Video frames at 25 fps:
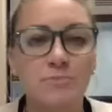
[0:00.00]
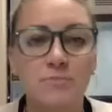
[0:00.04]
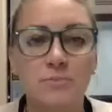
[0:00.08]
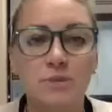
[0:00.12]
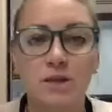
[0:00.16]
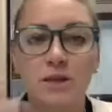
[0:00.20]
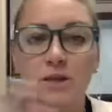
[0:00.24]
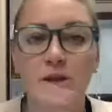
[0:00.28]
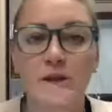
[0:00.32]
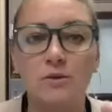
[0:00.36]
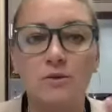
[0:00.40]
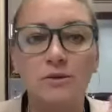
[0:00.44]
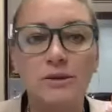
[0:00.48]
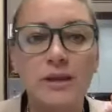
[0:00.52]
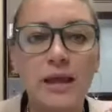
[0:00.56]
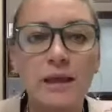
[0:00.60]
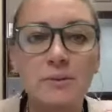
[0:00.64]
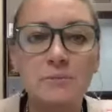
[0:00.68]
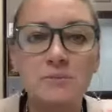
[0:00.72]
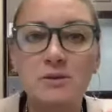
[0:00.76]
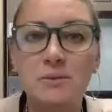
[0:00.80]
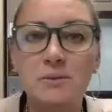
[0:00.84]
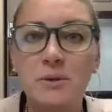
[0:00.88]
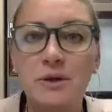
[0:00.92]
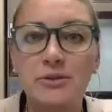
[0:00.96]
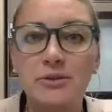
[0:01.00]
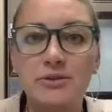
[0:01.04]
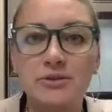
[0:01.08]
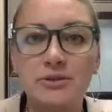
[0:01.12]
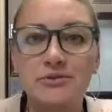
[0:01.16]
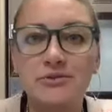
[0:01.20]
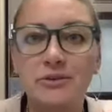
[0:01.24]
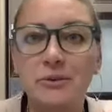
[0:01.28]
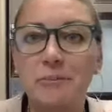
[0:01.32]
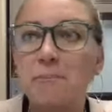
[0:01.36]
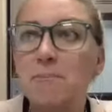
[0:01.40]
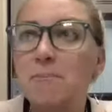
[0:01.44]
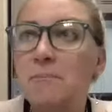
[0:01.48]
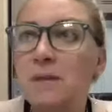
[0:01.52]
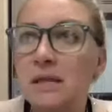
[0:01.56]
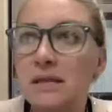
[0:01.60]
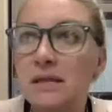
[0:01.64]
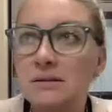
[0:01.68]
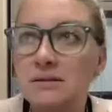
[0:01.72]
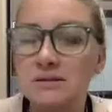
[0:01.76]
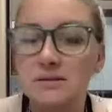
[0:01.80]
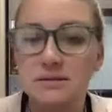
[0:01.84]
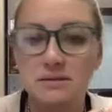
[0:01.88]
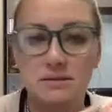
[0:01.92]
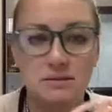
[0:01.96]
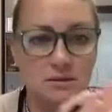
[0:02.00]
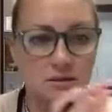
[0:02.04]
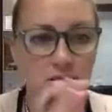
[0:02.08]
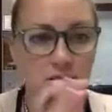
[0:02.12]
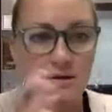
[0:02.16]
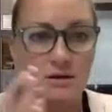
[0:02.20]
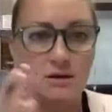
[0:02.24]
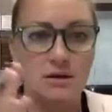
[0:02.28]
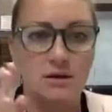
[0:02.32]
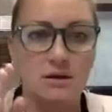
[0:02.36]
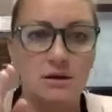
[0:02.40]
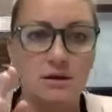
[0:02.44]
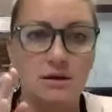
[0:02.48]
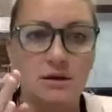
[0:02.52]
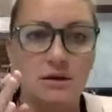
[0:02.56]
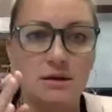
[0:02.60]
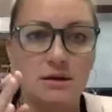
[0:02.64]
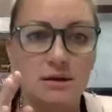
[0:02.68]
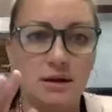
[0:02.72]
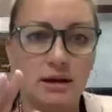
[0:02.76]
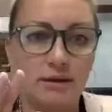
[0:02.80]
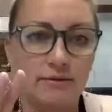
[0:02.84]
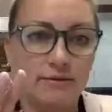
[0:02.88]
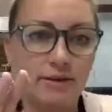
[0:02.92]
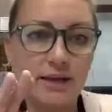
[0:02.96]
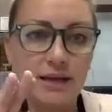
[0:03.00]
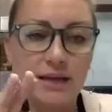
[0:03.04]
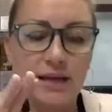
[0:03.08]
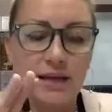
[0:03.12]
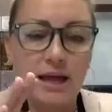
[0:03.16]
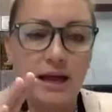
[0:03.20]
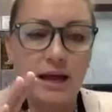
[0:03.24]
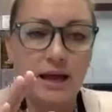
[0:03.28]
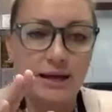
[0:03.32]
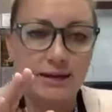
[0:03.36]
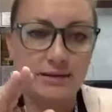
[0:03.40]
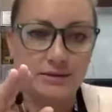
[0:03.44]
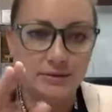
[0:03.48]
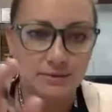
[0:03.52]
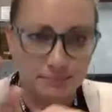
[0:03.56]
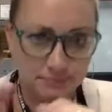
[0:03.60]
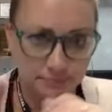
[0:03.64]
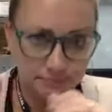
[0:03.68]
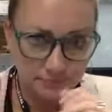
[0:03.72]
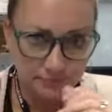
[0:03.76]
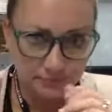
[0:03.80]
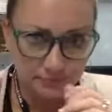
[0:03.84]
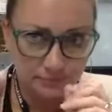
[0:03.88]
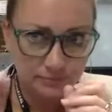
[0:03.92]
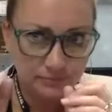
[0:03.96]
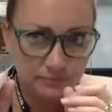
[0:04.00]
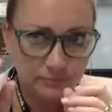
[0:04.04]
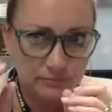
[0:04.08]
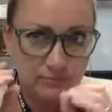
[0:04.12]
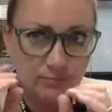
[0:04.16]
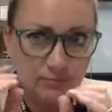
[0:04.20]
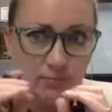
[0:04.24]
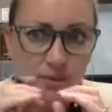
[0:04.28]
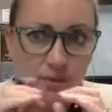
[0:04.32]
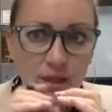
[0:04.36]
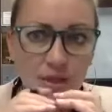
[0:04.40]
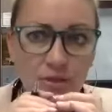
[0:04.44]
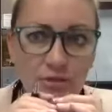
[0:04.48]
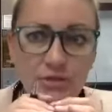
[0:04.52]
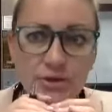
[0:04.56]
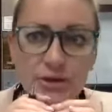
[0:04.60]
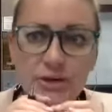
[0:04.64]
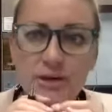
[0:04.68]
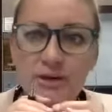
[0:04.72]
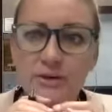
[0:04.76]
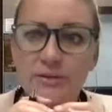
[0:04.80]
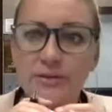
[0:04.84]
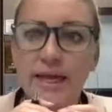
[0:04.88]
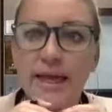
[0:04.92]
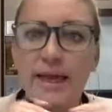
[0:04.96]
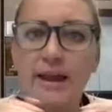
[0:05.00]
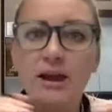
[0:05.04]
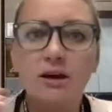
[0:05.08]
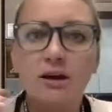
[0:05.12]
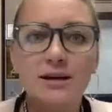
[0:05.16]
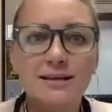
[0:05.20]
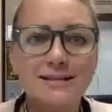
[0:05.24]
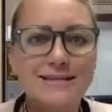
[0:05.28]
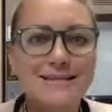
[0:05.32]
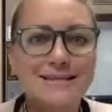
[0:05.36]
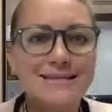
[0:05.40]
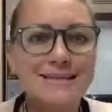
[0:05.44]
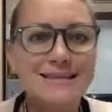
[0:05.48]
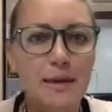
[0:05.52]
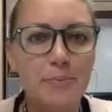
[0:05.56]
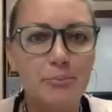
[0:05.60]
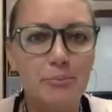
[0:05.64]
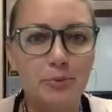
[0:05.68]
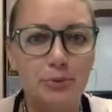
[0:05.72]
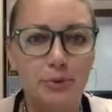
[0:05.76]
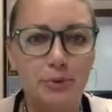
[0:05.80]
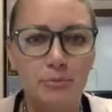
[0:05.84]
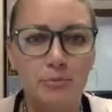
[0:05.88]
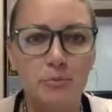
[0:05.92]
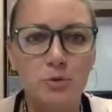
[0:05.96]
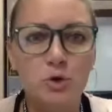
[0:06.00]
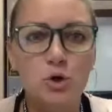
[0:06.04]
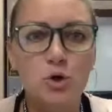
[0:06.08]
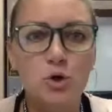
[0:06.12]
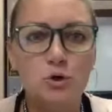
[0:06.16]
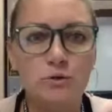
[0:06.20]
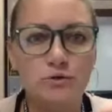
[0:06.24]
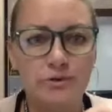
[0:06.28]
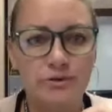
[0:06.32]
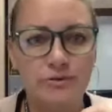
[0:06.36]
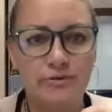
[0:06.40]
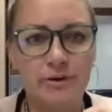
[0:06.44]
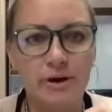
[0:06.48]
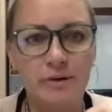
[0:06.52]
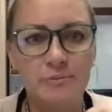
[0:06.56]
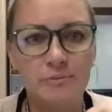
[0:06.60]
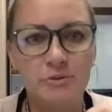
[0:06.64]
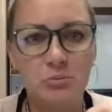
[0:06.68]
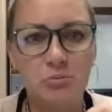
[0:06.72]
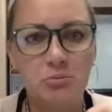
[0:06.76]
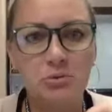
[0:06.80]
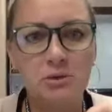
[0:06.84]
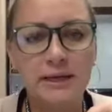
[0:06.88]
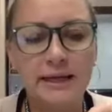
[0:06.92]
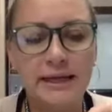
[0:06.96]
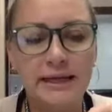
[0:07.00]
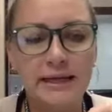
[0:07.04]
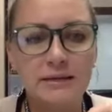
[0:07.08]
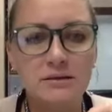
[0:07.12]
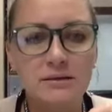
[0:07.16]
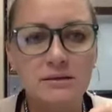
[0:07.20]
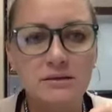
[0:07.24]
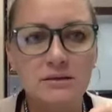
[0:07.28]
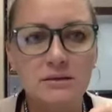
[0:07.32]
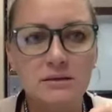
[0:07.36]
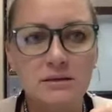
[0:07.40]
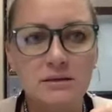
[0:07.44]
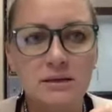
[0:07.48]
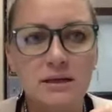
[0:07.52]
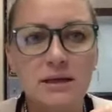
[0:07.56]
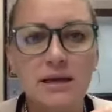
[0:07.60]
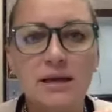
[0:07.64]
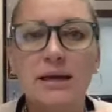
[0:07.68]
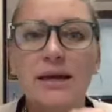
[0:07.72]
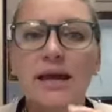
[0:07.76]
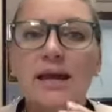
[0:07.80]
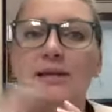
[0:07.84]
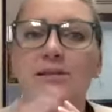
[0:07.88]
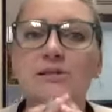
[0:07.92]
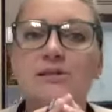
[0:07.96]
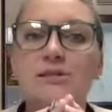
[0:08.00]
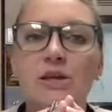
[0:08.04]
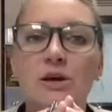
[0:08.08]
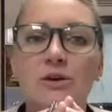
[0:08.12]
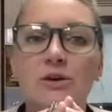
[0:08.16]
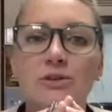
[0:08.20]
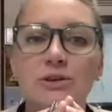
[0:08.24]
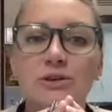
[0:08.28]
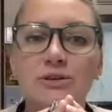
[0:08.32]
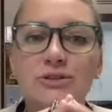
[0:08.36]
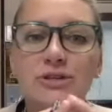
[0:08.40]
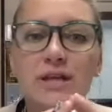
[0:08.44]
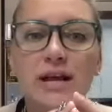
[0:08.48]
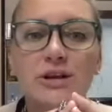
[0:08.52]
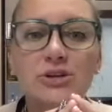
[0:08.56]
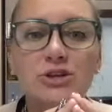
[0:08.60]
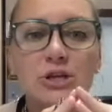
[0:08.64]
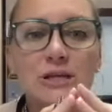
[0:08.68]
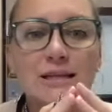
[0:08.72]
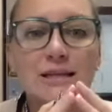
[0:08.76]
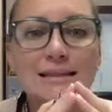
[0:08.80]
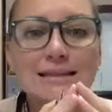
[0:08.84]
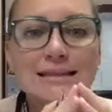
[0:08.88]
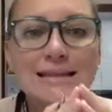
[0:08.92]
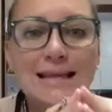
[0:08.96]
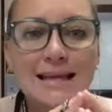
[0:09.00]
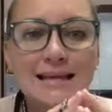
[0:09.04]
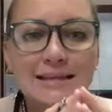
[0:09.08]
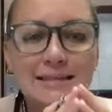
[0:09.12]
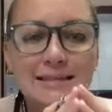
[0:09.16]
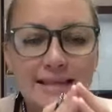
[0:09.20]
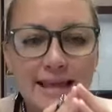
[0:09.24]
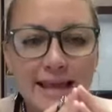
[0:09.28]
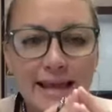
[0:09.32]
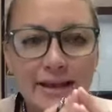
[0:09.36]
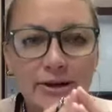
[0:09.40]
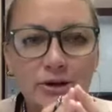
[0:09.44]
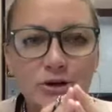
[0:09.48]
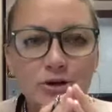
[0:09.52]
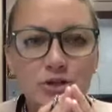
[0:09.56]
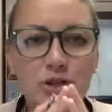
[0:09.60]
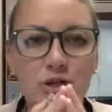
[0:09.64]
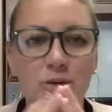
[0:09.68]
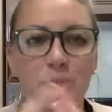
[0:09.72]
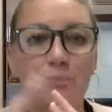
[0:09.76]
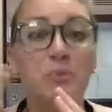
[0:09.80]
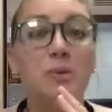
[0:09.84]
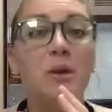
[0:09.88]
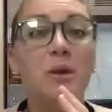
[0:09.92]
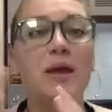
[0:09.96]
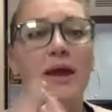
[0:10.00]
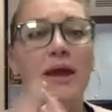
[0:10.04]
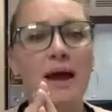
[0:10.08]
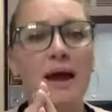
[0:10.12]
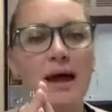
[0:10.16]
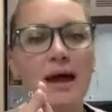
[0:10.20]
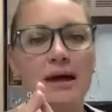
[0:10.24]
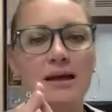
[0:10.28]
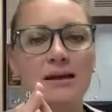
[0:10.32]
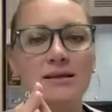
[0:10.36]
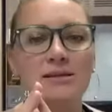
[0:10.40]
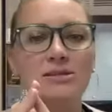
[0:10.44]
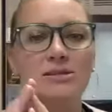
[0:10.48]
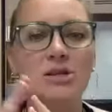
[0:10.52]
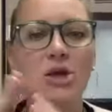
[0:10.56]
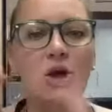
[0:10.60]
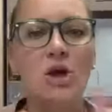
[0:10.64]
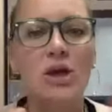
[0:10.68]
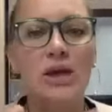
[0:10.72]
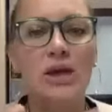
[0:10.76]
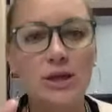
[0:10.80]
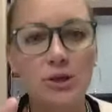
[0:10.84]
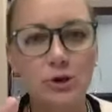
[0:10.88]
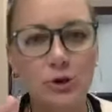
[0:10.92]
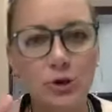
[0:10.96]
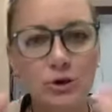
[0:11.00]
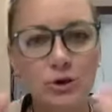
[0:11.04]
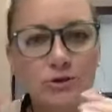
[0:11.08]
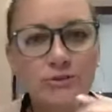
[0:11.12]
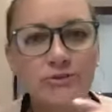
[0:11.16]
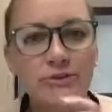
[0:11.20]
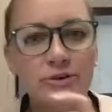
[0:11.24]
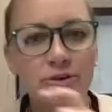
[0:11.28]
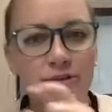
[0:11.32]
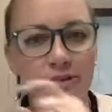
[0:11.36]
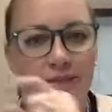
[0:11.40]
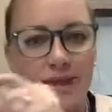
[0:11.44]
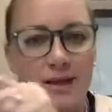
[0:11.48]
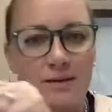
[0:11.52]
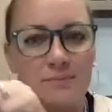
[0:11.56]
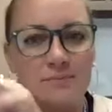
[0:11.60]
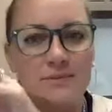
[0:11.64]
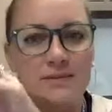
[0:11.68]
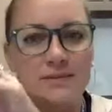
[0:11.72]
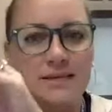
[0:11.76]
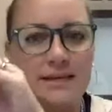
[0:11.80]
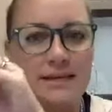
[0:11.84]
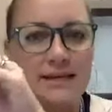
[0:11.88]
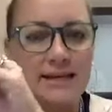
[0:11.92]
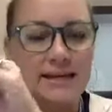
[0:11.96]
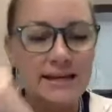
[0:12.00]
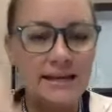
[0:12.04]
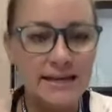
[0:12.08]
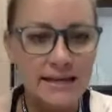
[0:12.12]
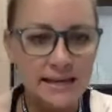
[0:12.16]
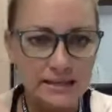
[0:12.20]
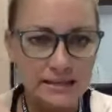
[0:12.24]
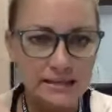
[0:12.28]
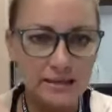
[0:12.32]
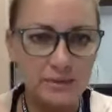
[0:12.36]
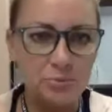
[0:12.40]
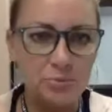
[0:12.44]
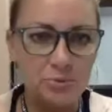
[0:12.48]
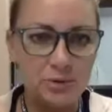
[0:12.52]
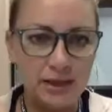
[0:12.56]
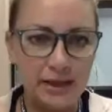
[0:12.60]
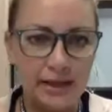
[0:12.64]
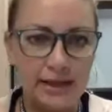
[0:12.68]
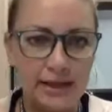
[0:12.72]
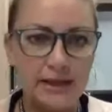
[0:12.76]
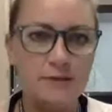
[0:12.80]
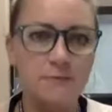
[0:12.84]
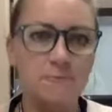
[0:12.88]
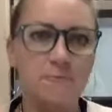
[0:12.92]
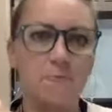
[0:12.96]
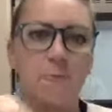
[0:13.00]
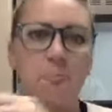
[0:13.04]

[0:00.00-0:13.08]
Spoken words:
name some other different meats of any kind. They are a step removed from the plant. And so there's actually less energy, because in order for them to eat the plant